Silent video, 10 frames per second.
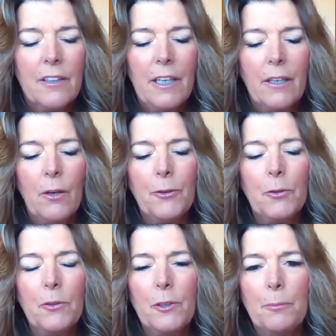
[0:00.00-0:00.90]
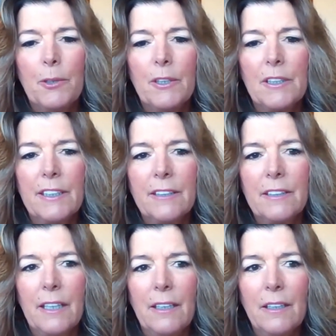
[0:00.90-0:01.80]
they go through their booklet,
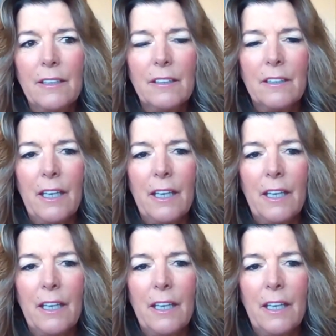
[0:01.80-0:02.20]
they